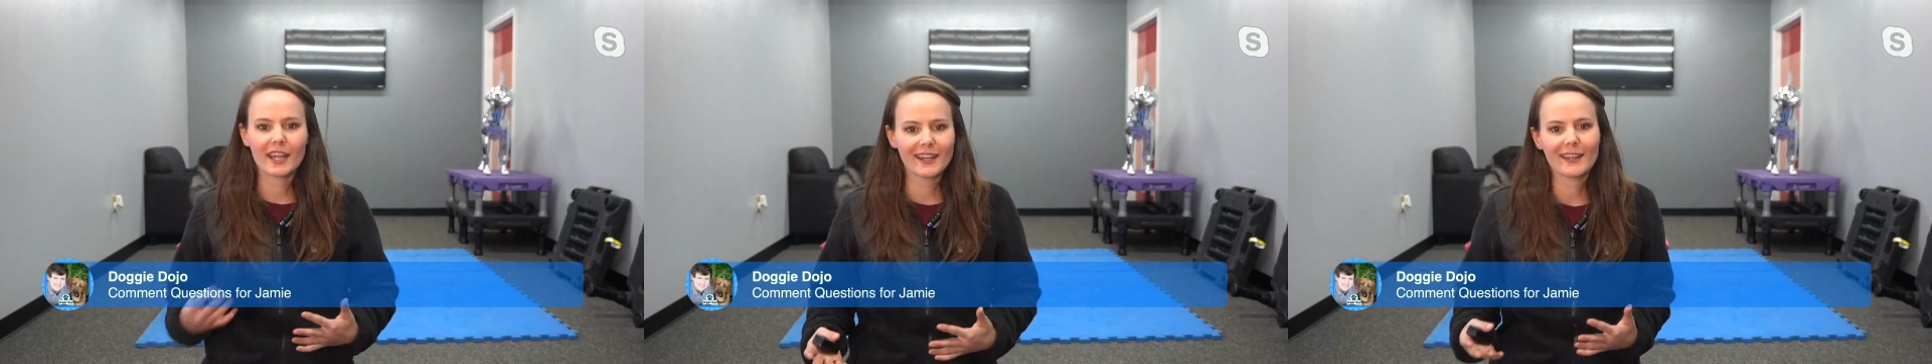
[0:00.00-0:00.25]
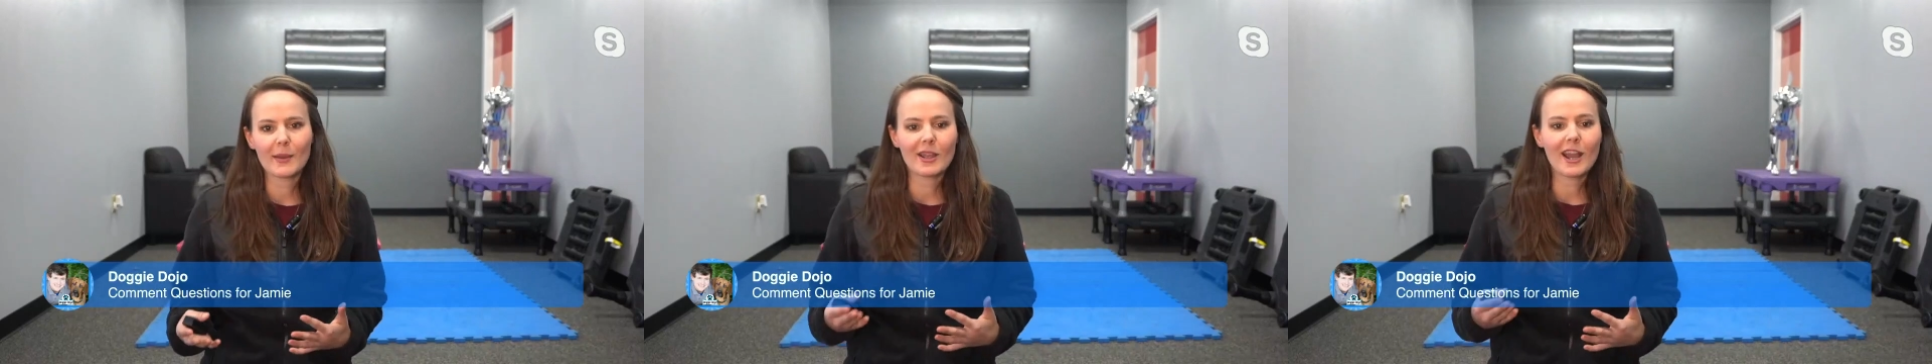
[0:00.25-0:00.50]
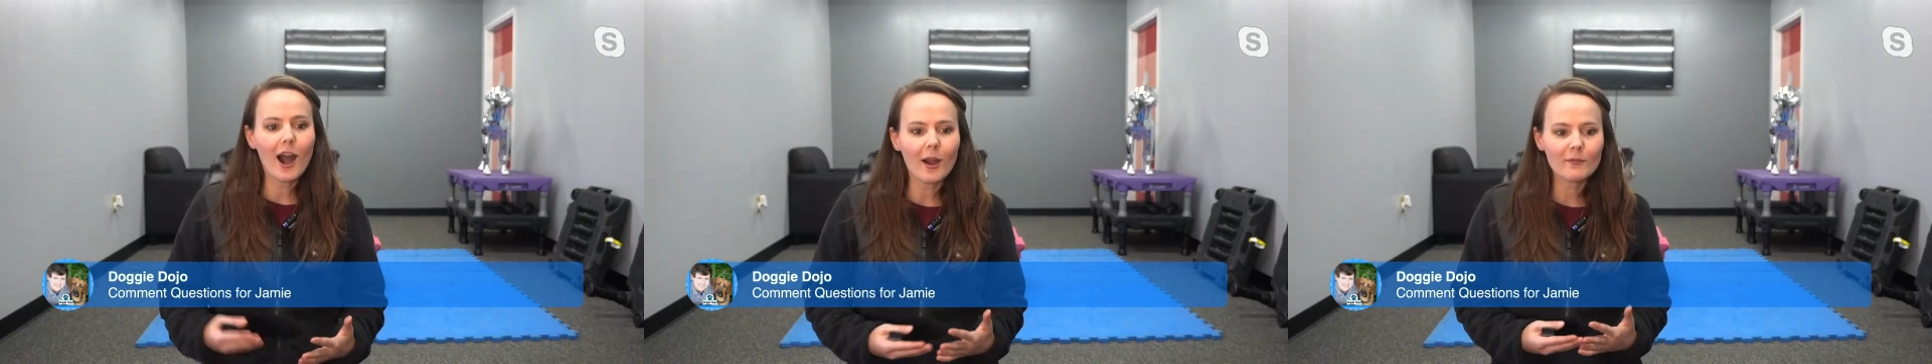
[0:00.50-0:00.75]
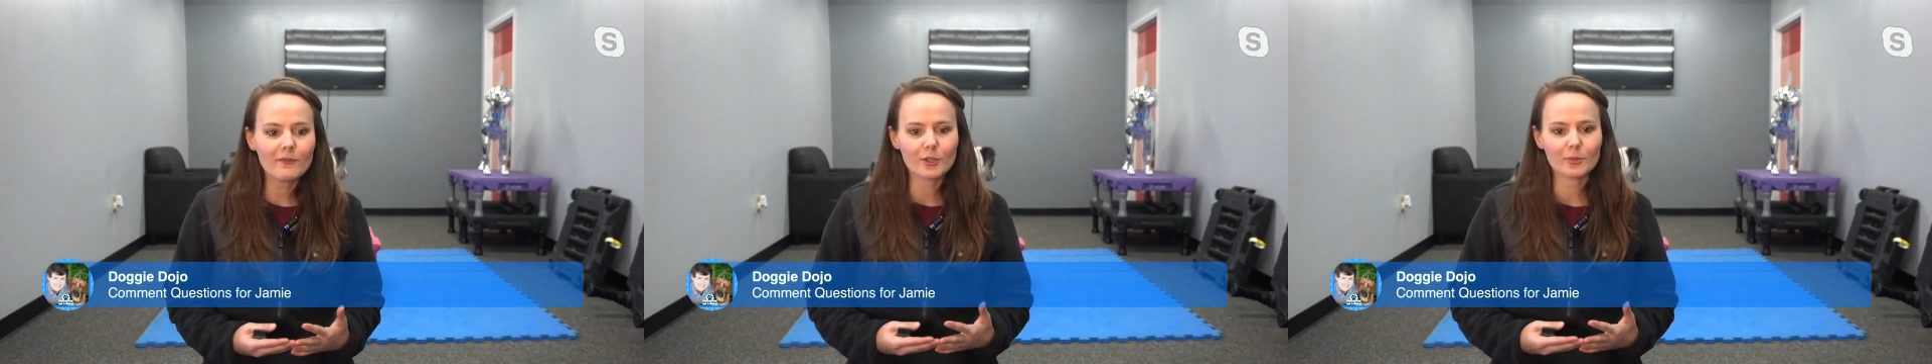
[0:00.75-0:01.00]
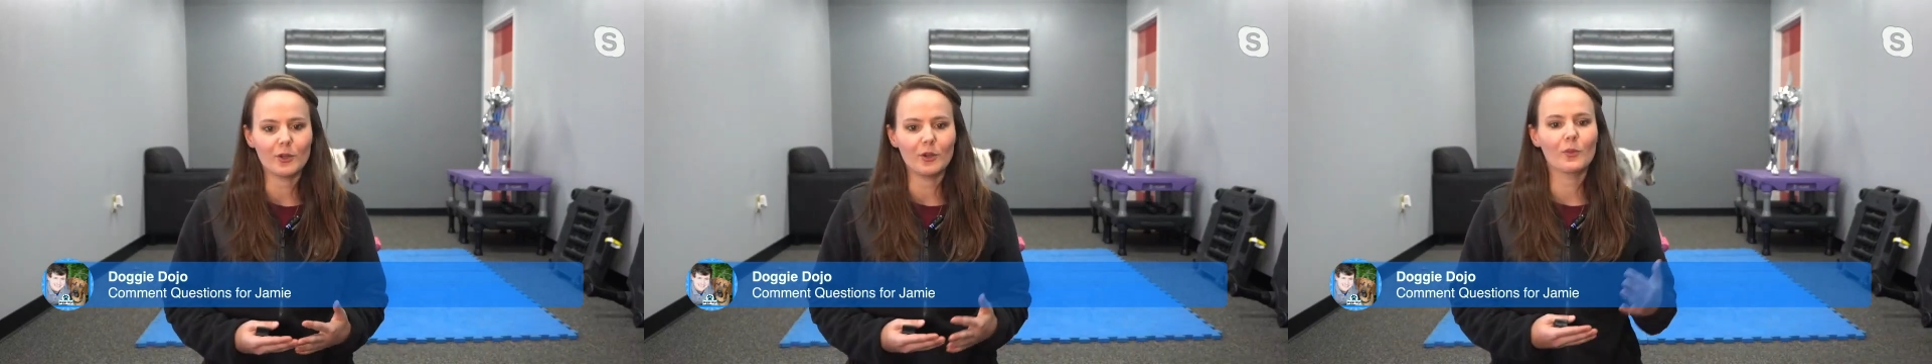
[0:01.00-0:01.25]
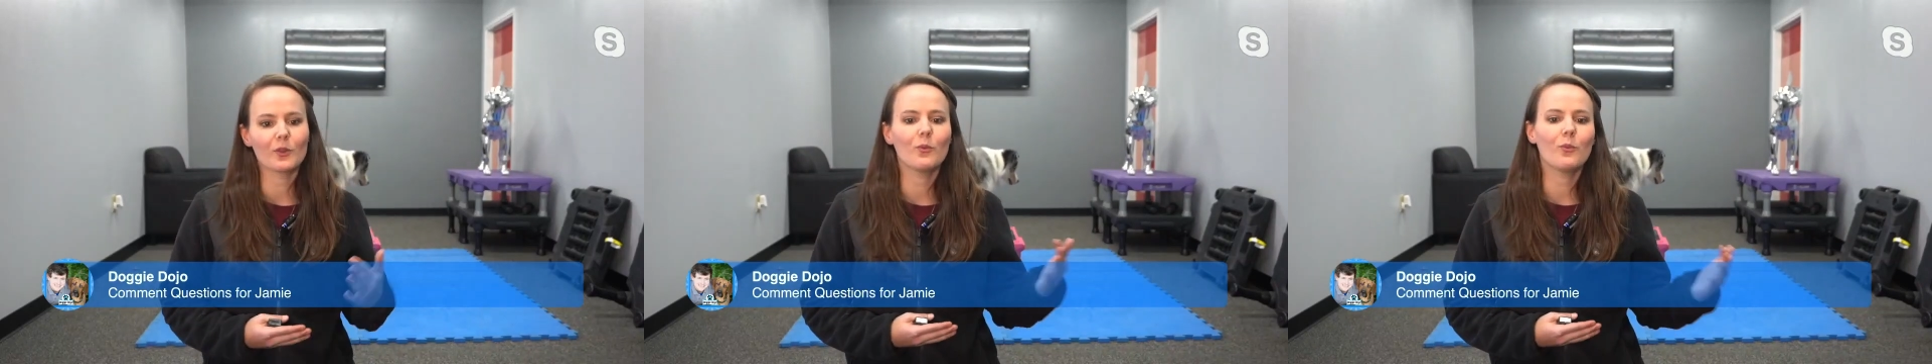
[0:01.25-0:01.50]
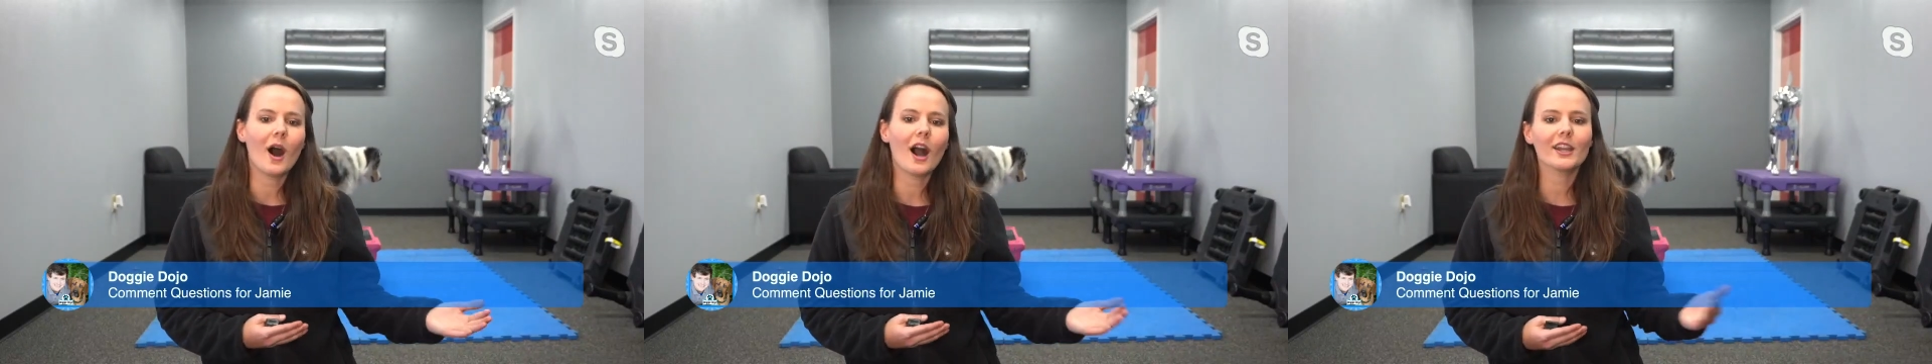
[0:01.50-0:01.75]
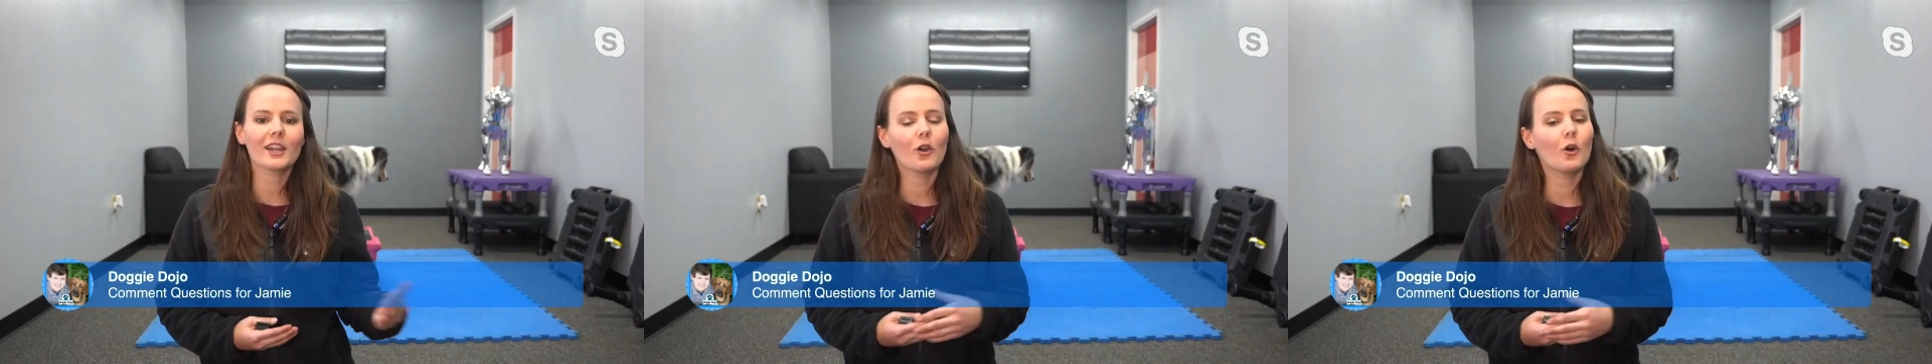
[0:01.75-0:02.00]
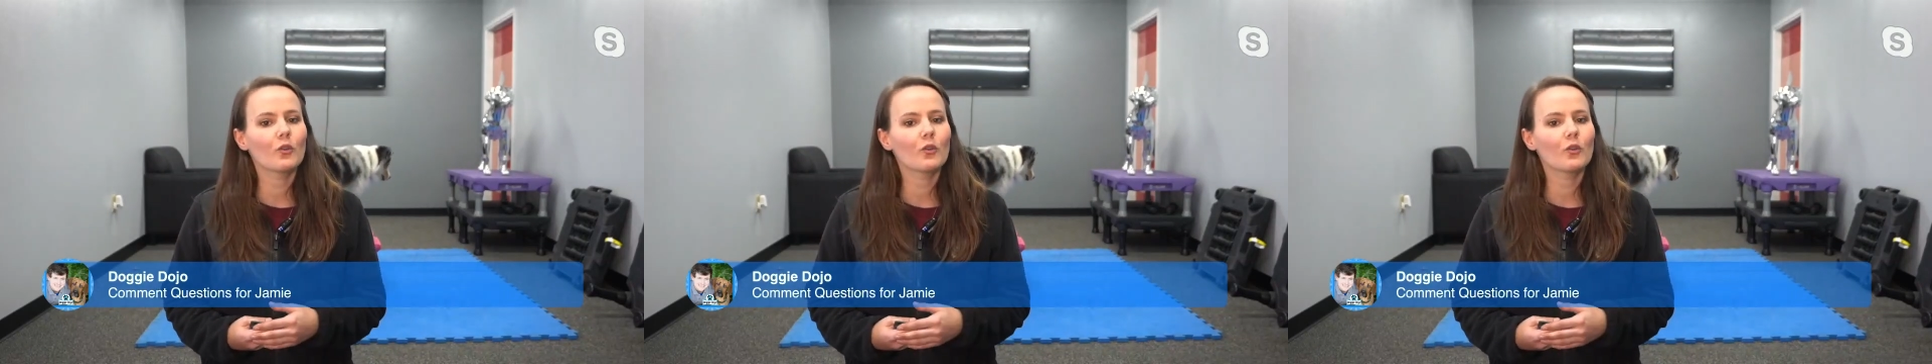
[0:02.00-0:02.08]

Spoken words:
getting them comfortable with walking